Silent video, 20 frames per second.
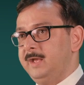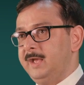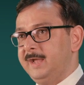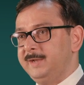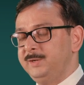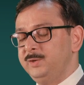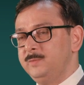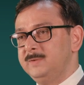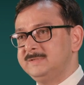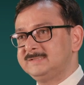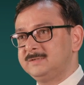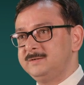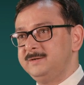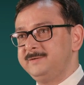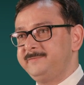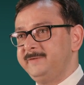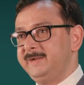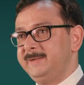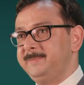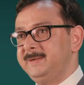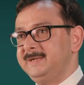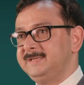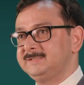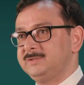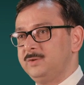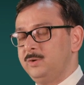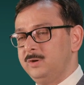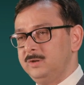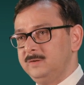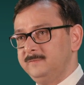Endovascular treatment
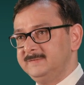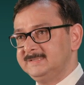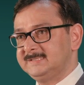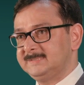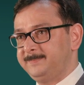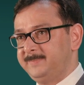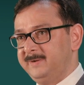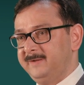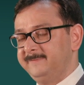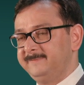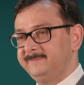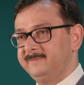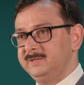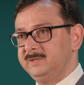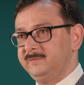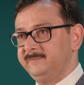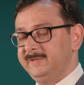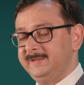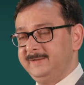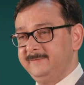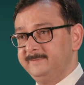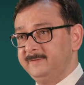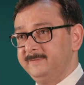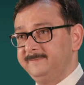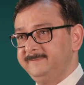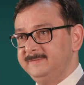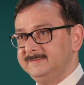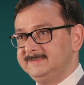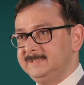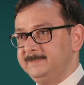is always preferred whenever
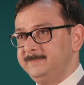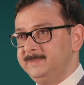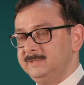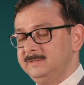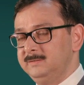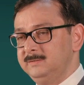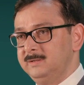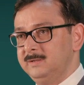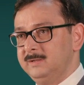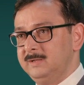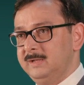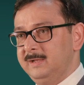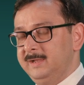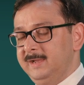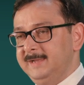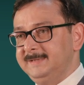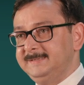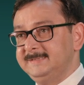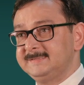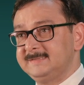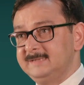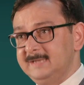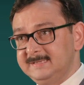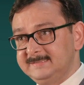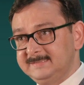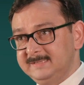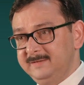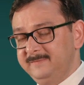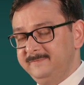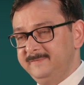feasible. It is
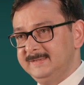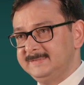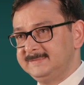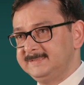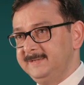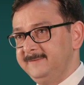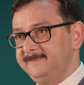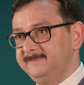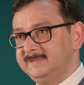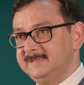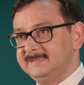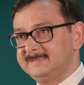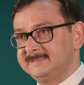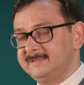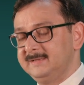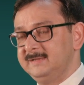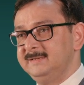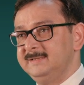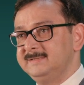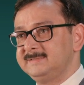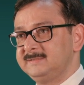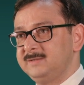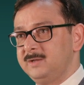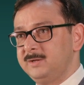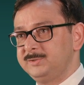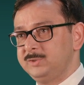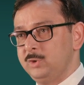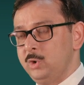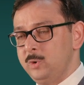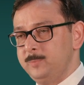less invasive, the skull is
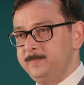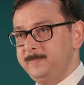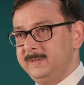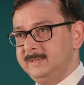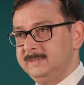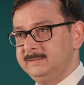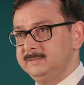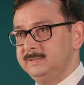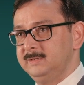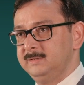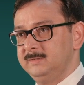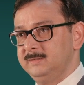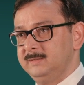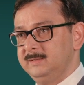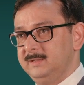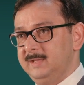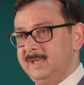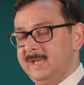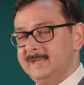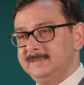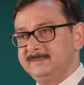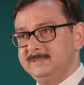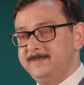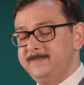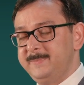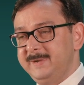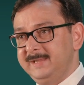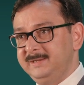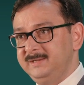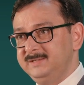not opened and the
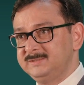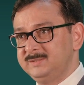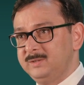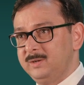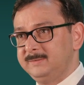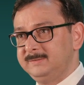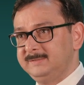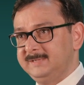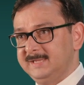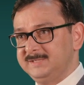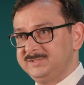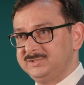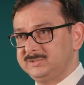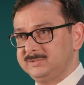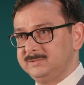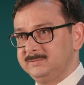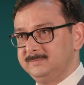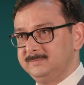brain is not touched.